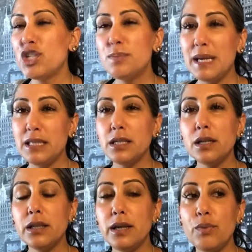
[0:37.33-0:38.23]

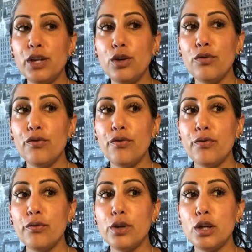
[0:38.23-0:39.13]
basically when
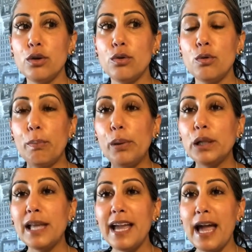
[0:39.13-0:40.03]
you
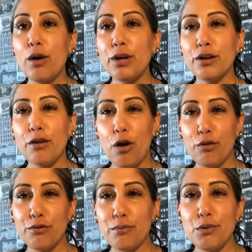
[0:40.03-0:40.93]
play out your
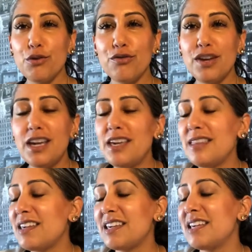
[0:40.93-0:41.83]
own movie
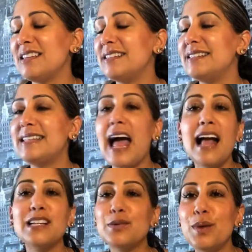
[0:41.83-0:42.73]
the
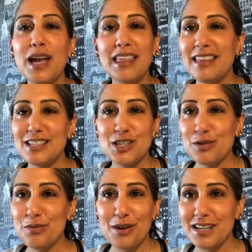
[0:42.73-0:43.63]
exact way that
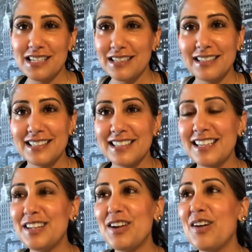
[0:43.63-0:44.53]
you want it,
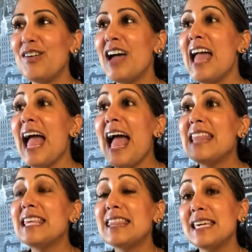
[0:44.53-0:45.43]
you know? And
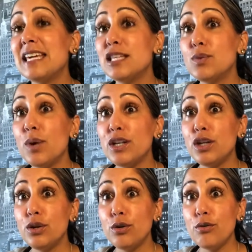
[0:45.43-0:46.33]
the thing is, when
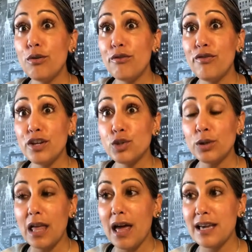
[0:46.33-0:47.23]
you
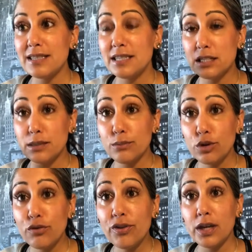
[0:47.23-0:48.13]
visualize this
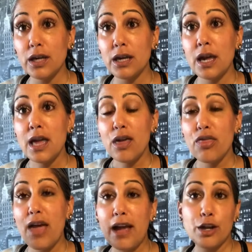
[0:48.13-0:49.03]
movie
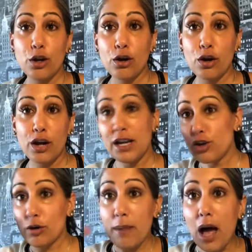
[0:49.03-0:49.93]
that you're in
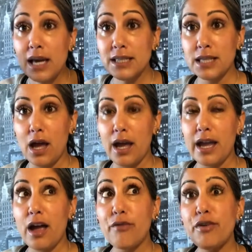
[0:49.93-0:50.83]
your mind's
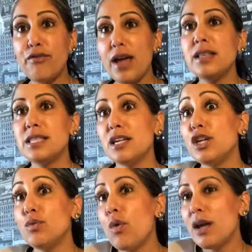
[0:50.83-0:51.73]
eye of events that
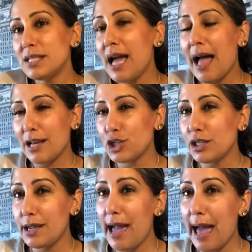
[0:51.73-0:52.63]
you want to
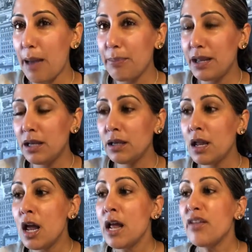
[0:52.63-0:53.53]
actually happen,
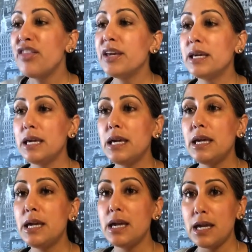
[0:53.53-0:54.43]
the
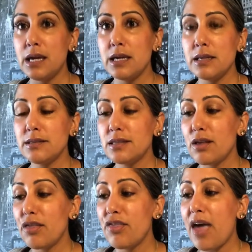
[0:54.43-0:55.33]
key is
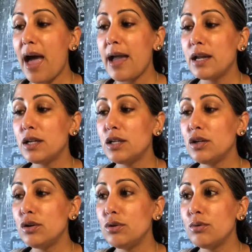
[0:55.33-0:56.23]
that
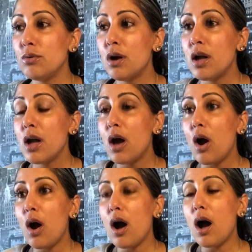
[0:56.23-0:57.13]
you
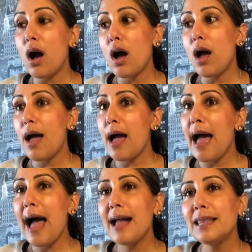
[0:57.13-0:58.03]

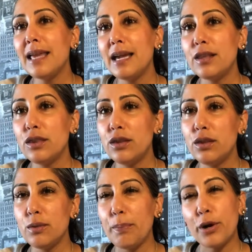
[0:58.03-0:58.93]
act like
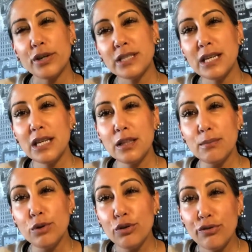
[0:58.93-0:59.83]
the person in the
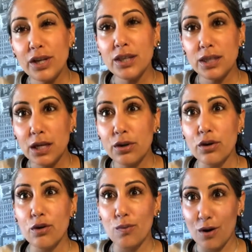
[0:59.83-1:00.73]
movie
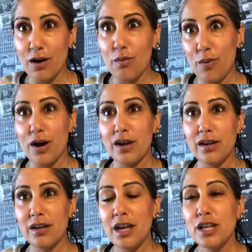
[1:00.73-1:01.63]
theater
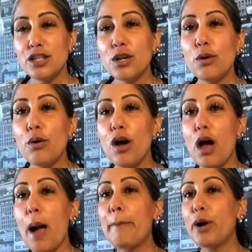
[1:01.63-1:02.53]
would. So
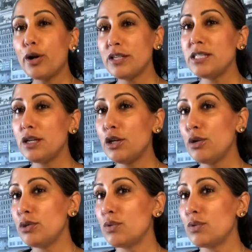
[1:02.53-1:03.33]
a person who is